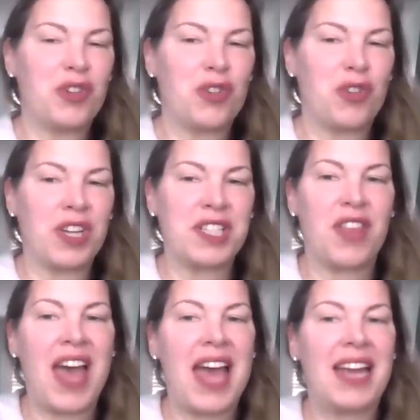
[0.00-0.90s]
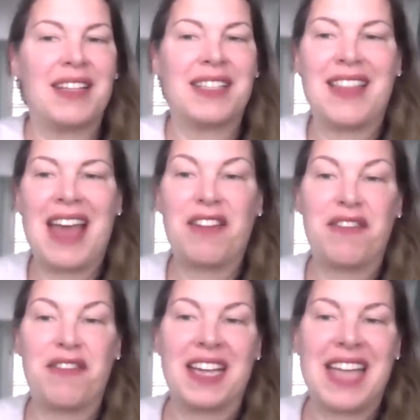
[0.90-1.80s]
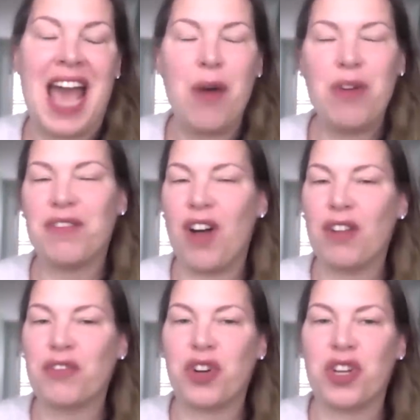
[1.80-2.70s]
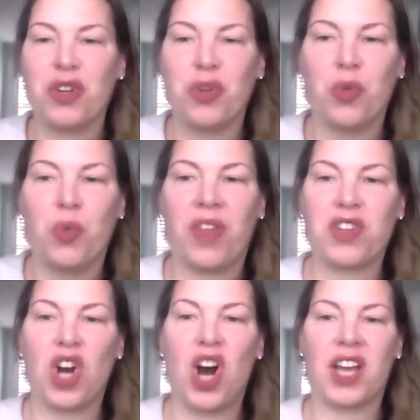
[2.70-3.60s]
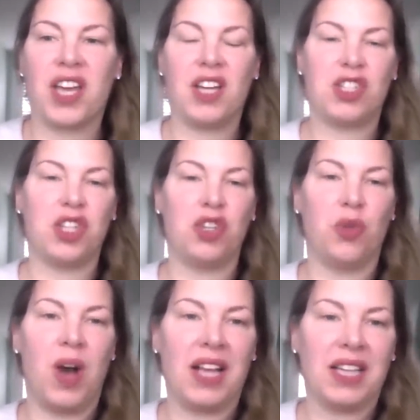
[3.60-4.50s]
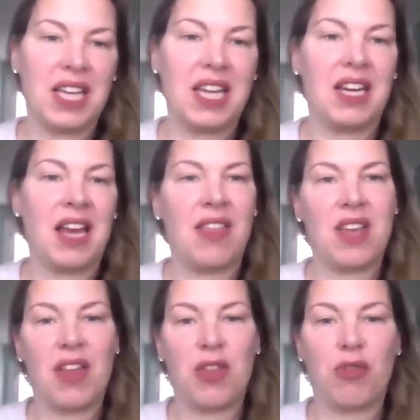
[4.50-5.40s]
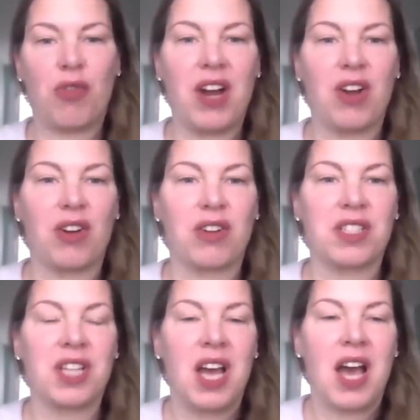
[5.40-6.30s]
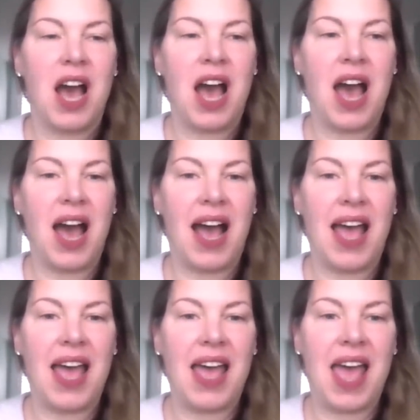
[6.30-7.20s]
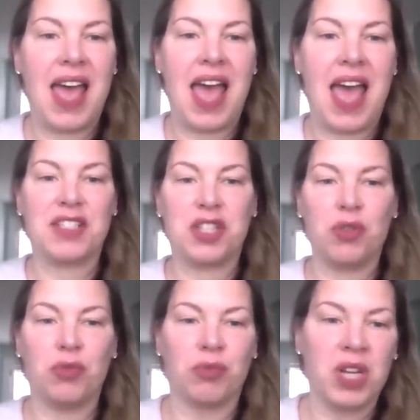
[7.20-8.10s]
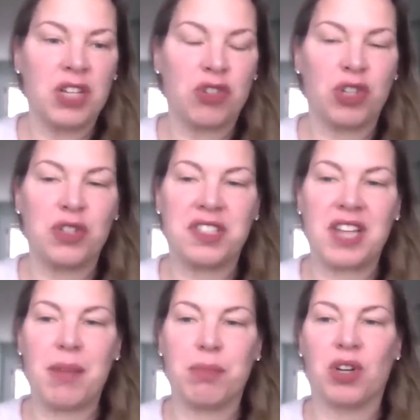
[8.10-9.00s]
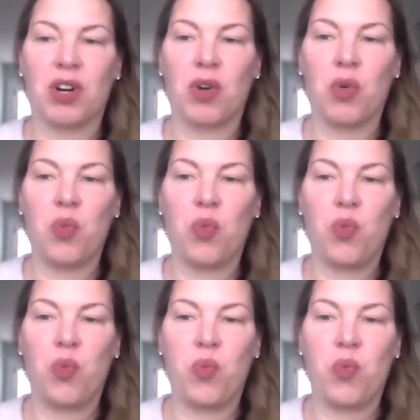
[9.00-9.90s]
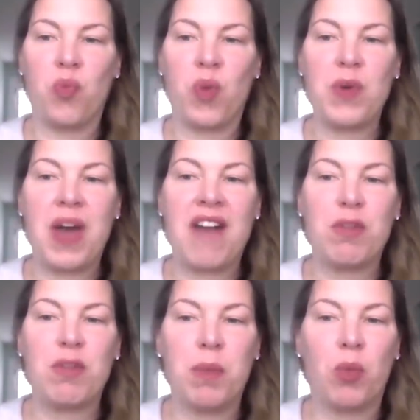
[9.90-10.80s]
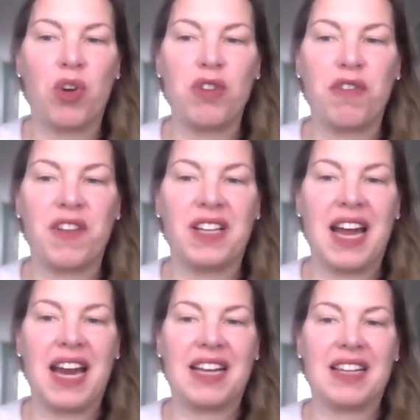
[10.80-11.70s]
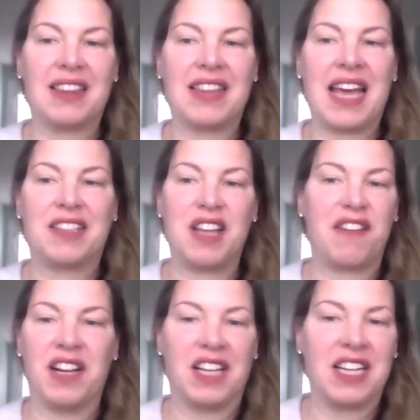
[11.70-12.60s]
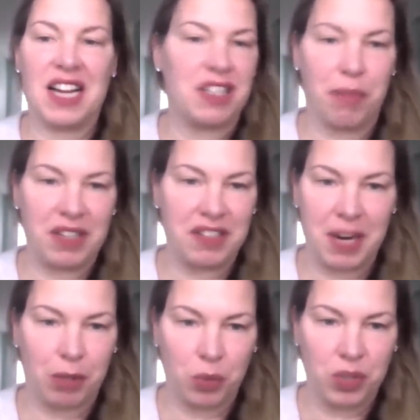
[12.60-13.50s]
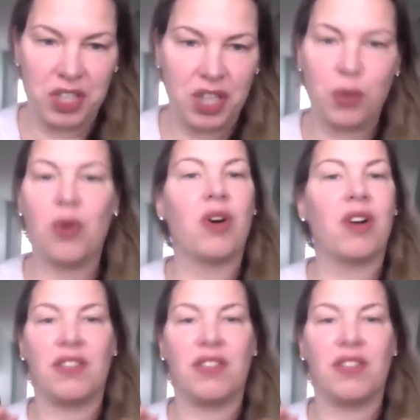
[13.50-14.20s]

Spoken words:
Chris, to that effect, how involved are you with talking to Ilene and the other writers as you reintroduce Stabler when you have a moment where you feel like, that's definitely not something Stabler would do. Or